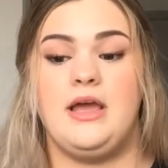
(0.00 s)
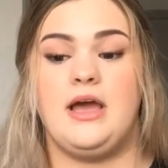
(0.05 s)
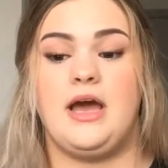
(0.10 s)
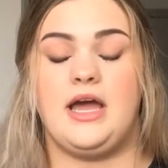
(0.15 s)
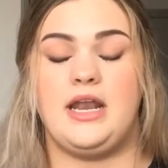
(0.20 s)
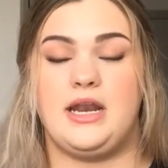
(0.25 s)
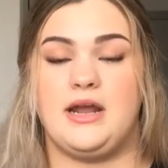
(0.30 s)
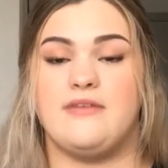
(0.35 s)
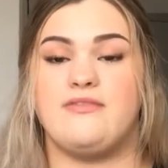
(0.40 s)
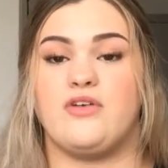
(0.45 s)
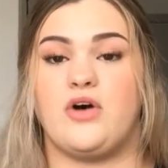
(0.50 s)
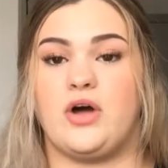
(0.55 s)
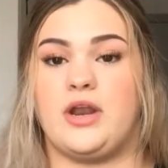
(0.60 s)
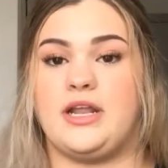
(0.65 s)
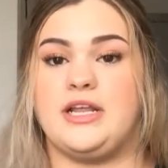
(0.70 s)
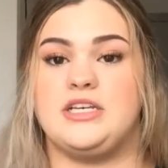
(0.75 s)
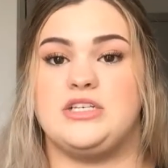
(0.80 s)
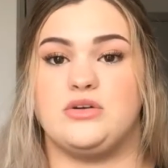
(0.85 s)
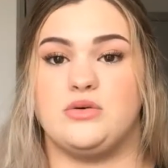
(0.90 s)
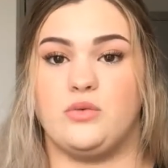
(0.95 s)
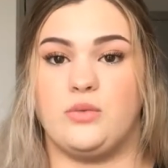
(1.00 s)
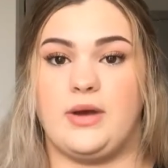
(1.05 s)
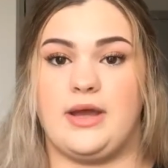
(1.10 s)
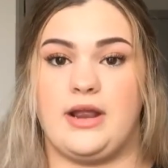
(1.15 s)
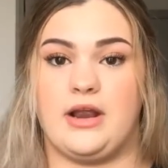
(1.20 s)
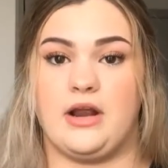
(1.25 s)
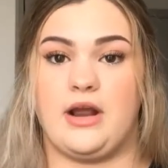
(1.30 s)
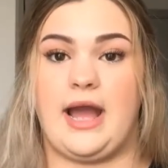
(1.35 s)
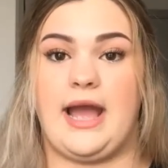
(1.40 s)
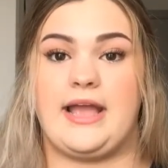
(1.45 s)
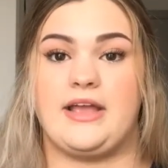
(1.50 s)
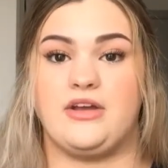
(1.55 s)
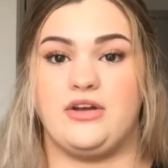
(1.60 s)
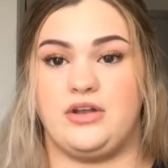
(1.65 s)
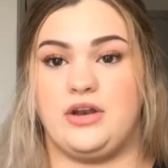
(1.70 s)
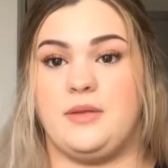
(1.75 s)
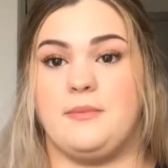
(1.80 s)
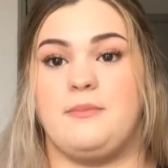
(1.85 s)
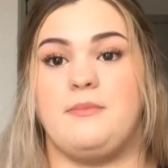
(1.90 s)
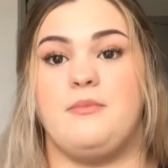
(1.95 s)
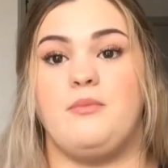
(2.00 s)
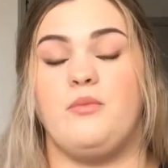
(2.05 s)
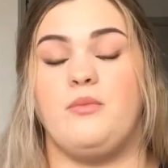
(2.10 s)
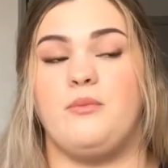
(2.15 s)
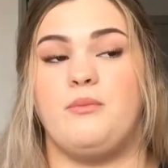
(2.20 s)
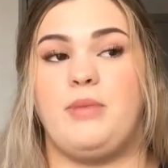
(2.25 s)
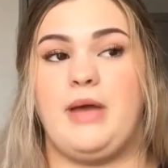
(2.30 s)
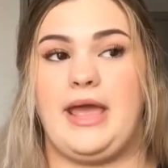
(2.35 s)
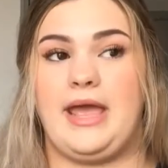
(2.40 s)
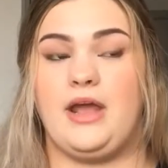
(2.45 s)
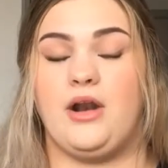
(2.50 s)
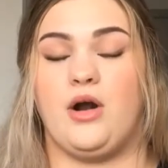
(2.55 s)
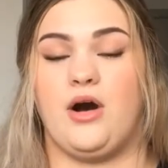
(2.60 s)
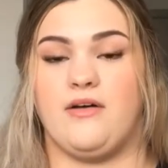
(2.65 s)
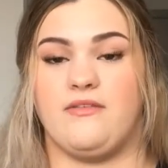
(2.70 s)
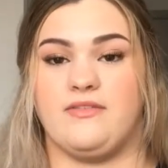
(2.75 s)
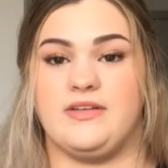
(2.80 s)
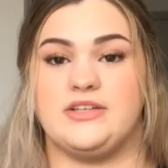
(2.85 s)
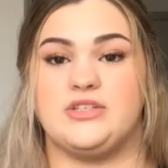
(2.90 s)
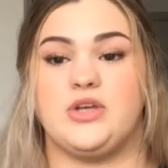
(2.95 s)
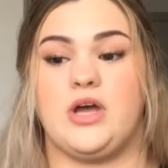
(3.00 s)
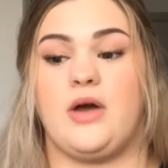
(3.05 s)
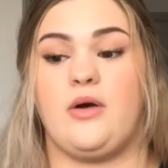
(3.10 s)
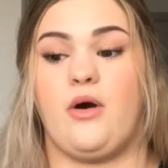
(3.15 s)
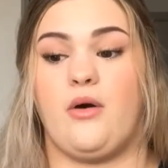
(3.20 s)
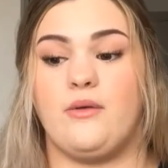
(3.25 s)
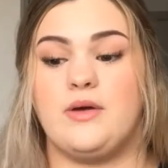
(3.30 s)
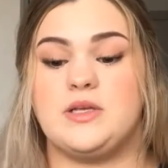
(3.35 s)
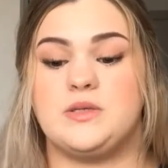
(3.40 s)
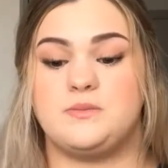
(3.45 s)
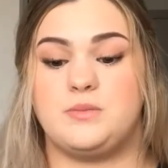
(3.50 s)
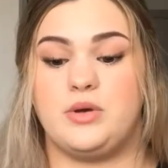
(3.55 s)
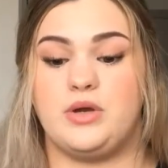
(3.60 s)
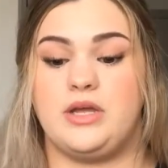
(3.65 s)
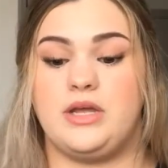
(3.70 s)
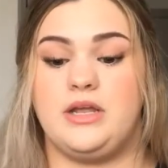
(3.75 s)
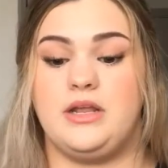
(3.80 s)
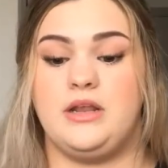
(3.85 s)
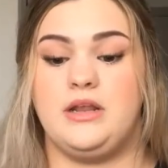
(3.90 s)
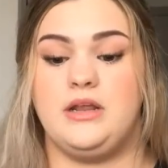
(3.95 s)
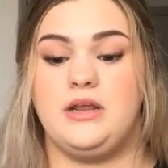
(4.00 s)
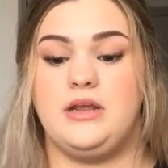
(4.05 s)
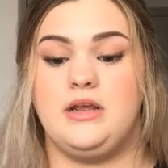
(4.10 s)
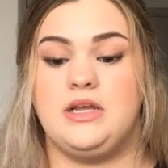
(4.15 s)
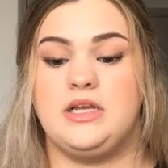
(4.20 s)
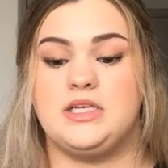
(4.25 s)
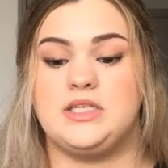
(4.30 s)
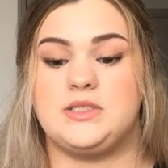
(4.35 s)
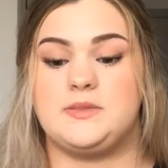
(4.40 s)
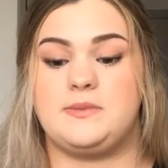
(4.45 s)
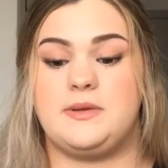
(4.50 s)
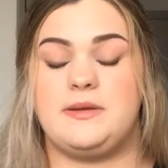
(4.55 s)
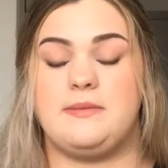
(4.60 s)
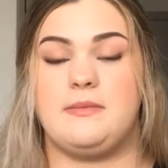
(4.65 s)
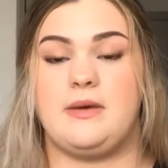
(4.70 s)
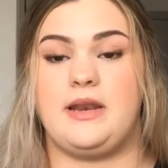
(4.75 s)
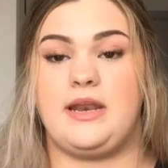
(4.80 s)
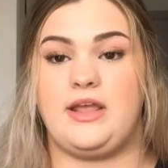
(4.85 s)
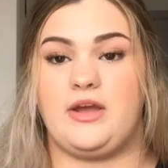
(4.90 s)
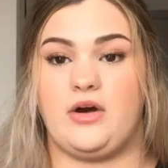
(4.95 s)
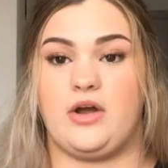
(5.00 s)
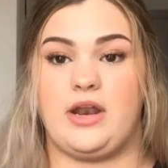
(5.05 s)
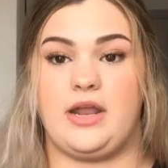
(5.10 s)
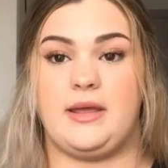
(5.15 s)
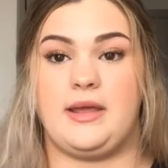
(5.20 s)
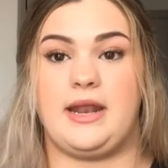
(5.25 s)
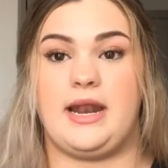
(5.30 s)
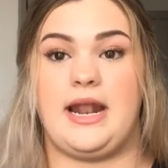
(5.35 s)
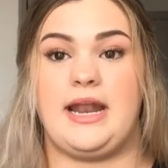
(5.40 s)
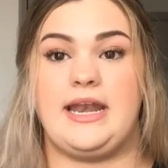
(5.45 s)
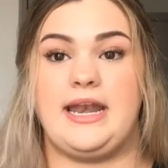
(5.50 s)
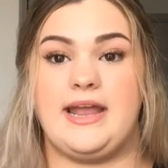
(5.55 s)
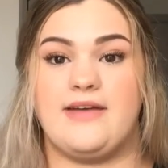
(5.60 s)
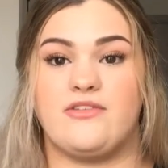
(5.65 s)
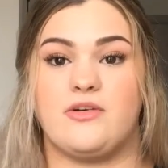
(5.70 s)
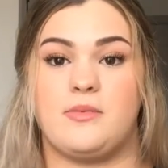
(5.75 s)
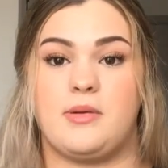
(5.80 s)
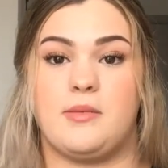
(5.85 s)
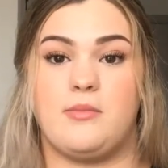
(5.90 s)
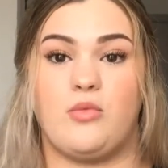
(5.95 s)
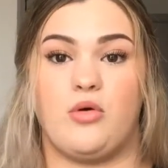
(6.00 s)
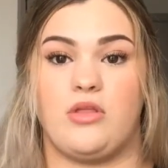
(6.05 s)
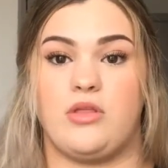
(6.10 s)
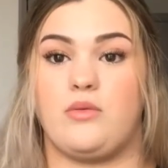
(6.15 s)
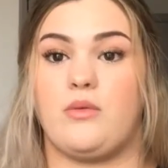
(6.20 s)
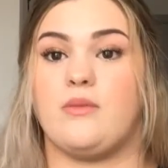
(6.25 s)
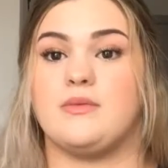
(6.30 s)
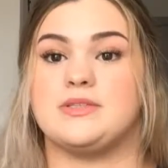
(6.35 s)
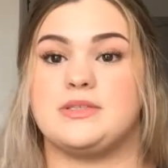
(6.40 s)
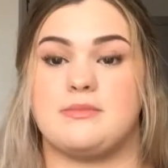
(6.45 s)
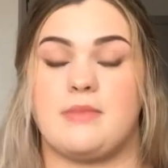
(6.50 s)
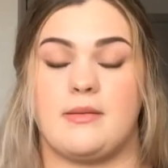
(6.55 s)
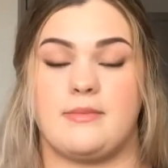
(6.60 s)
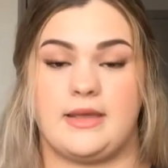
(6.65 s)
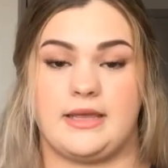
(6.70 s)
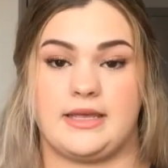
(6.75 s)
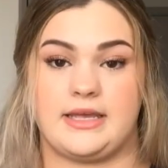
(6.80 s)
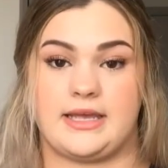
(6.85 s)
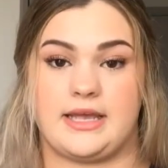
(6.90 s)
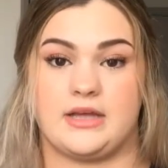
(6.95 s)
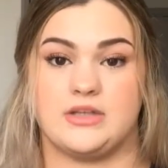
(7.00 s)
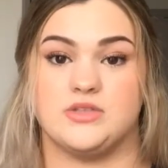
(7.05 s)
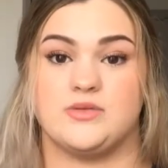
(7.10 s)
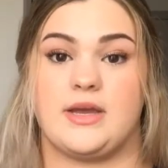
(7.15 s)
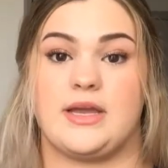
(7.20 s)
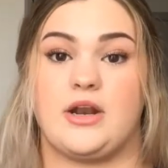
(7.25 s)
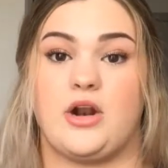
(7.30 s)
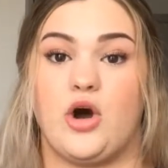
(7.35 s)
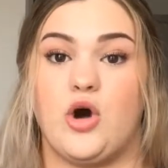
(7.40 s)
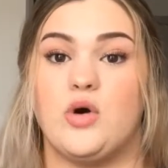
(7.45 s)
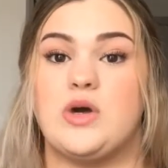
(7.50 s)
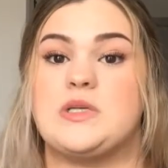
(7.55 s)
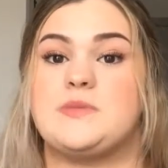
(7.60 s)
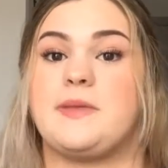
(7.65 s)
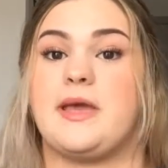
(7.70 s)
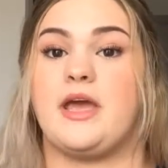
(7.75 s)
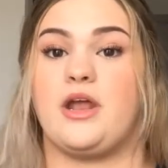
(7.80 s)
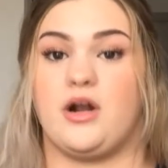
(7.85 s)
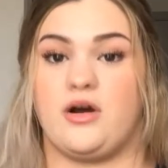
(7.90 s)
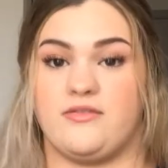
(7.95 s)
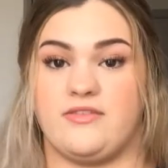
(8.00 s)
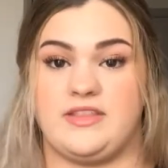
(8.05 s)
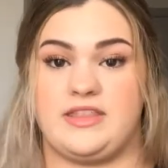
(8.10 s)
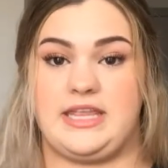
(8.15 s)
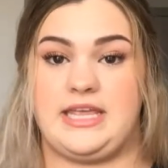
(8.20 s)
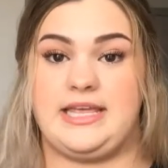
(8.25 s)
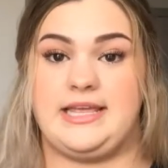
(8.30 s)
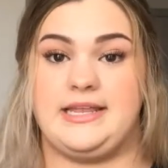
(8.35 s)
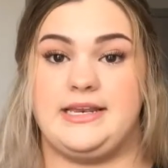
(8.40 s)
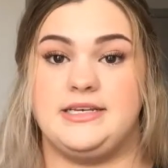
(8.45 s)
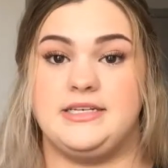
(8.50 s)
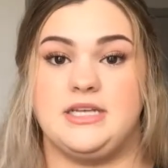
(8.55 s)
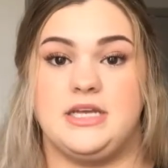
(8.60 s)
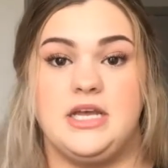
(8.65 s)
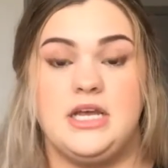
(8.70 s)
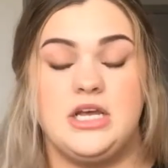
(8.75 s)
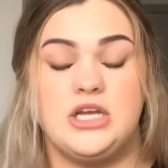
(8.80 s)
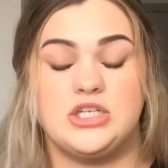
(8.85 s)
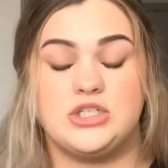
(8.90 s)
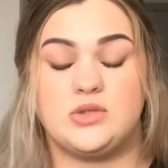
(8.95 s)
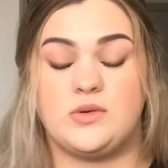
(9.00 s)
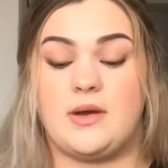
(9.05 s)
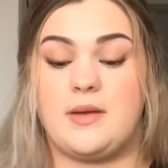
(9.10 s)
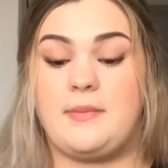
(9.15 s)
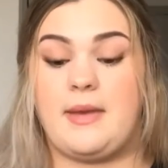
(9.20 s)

enough on it to where I couldn't pay it off. So I always spent money on it, and I never put more than what was in my bank account, so I could always pay it off at the end. So I